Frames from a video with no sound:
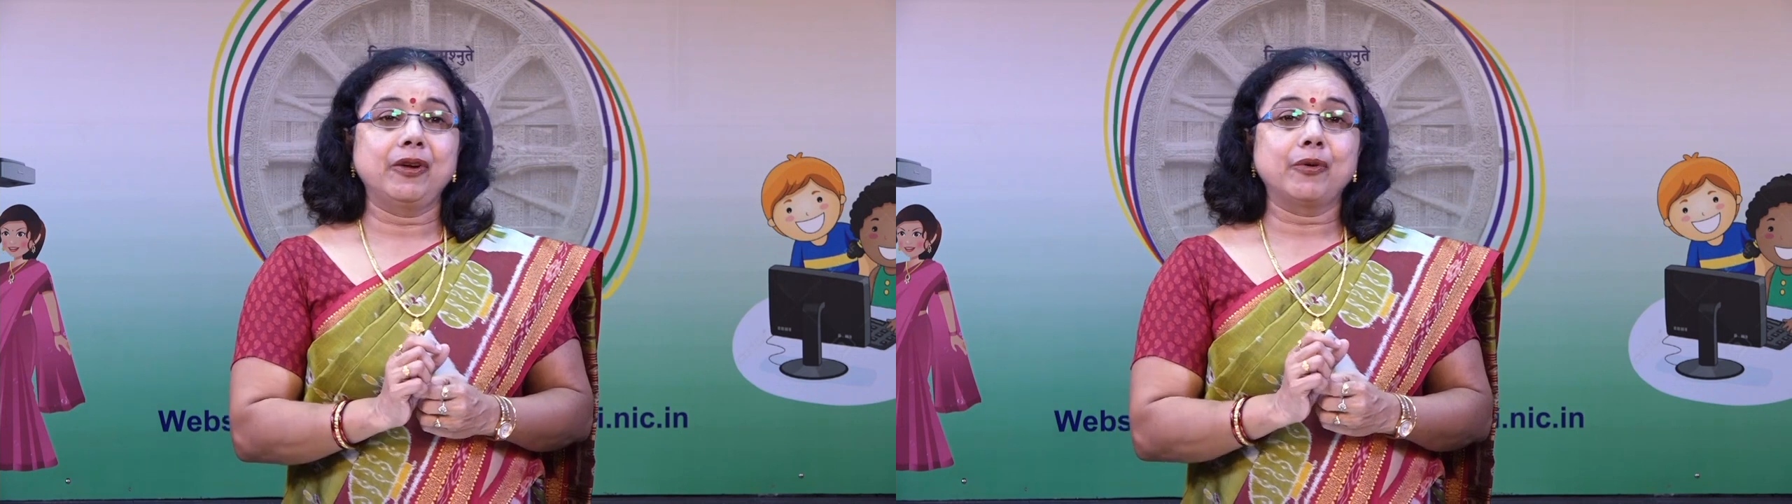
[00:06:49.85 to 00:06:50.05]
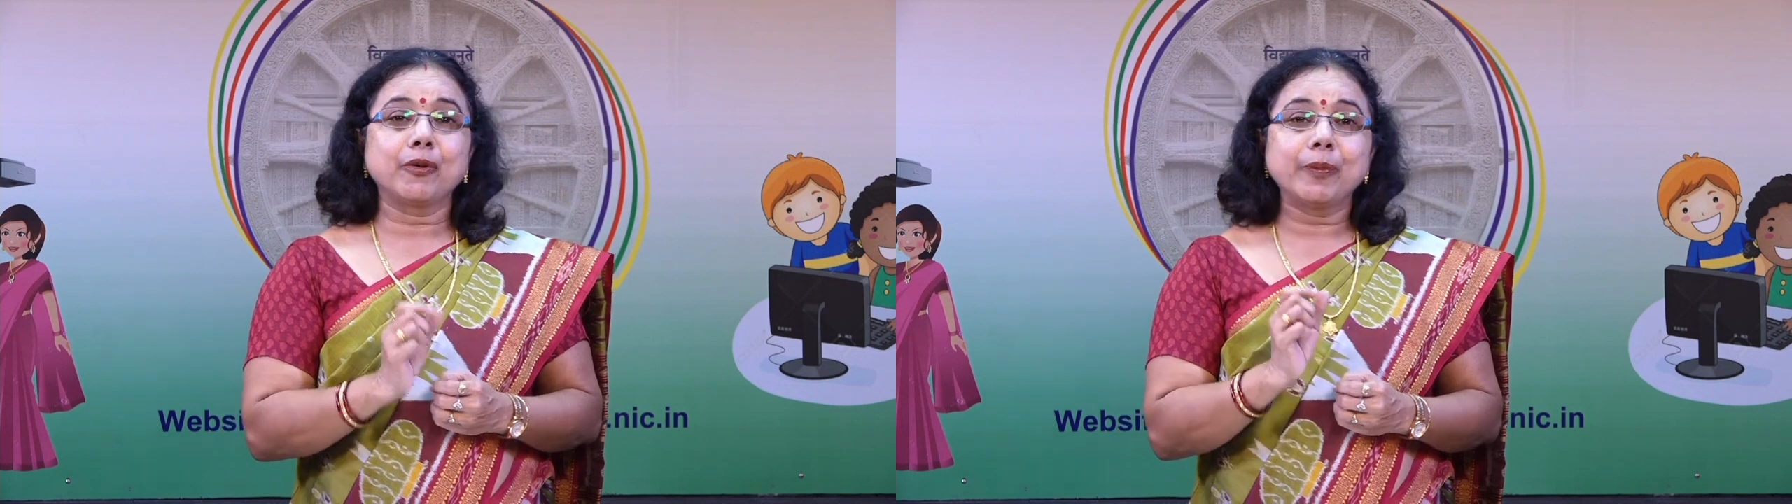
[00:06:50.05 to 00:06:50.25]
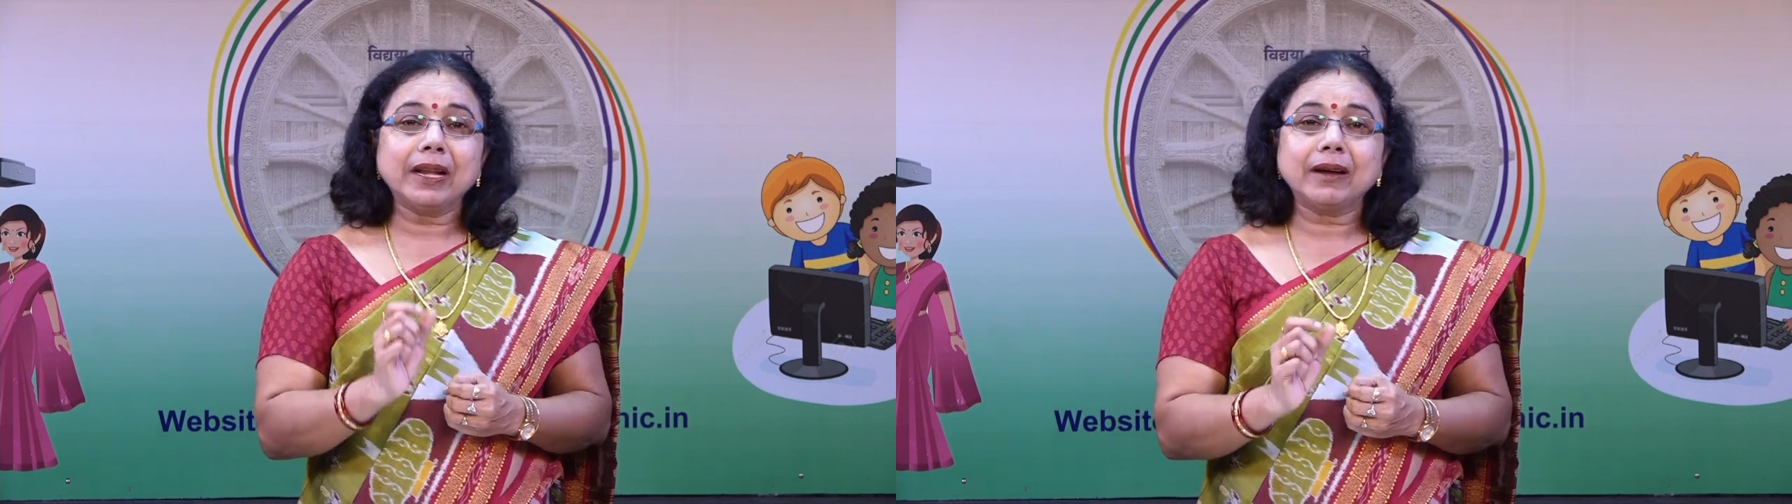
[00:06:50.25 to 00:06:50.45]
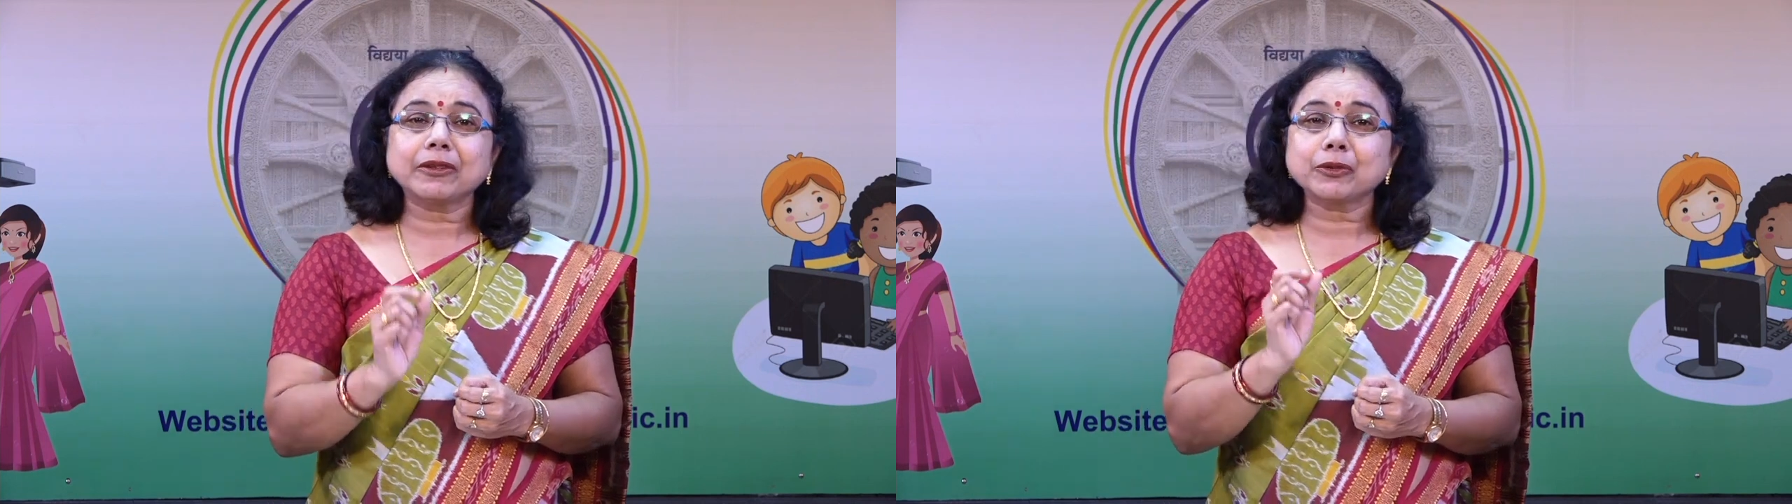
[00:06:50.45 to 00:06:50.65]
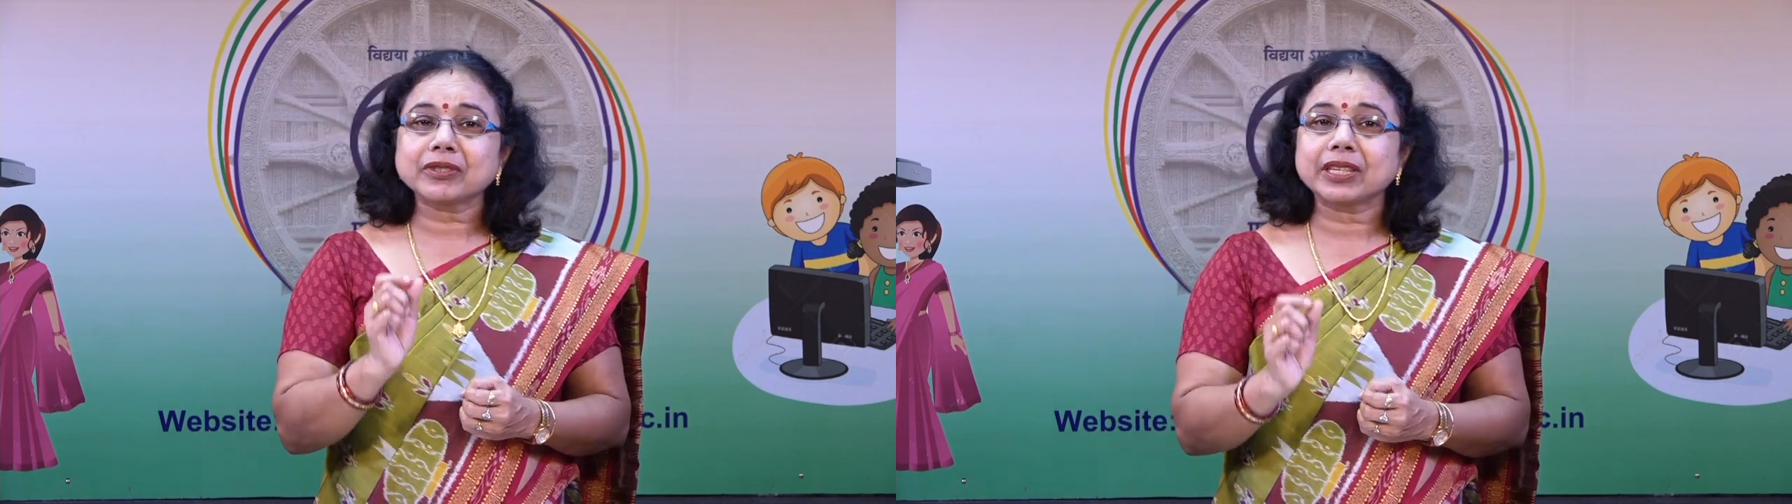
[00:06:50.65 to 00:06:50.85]
who belong
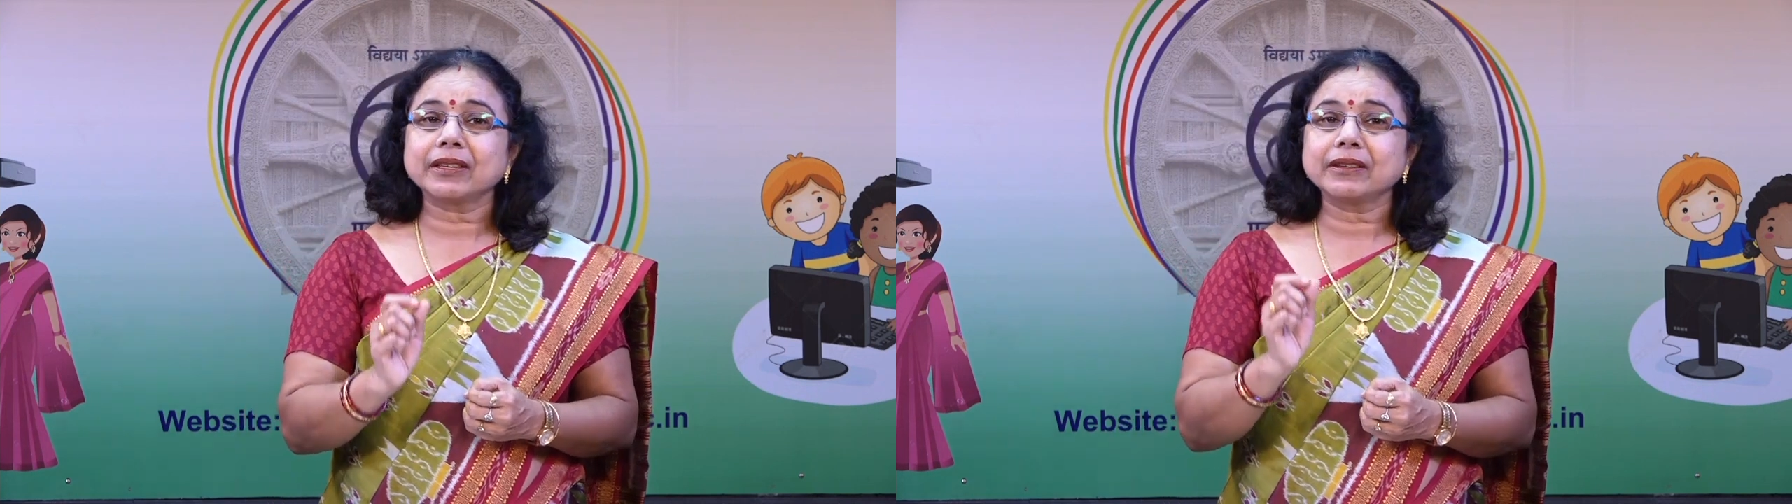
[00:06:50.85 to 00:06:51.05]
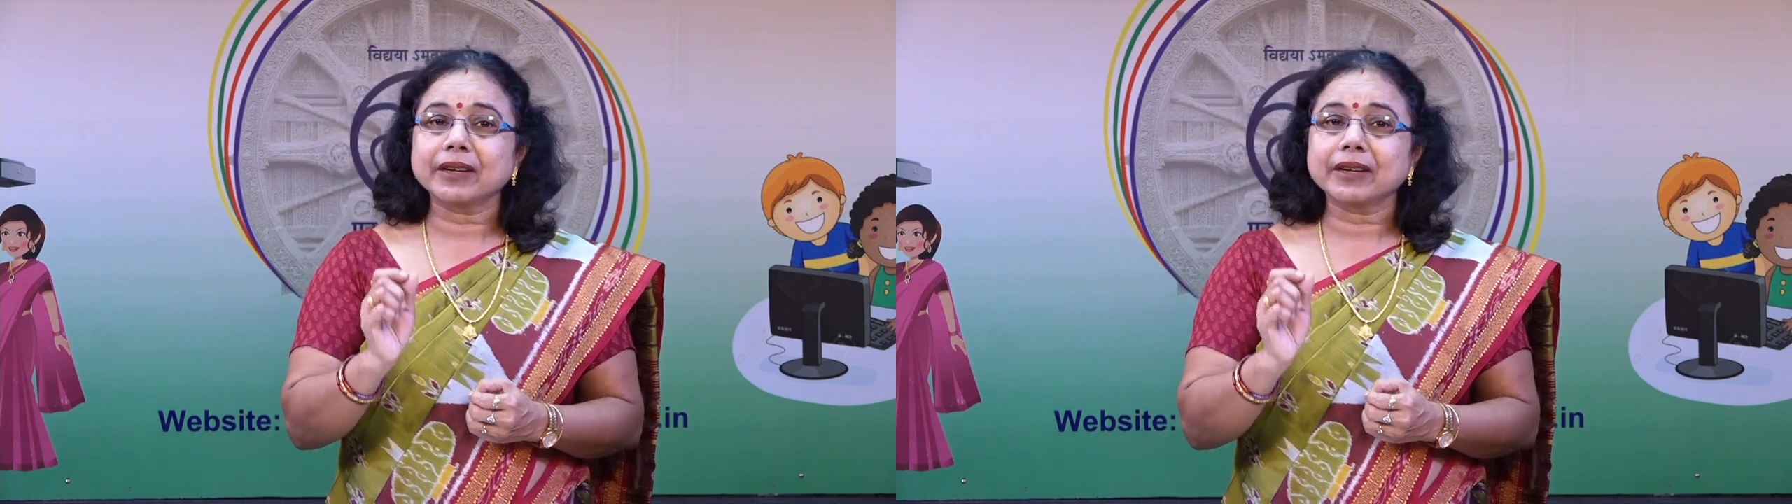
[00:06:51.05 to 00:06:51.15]
to certain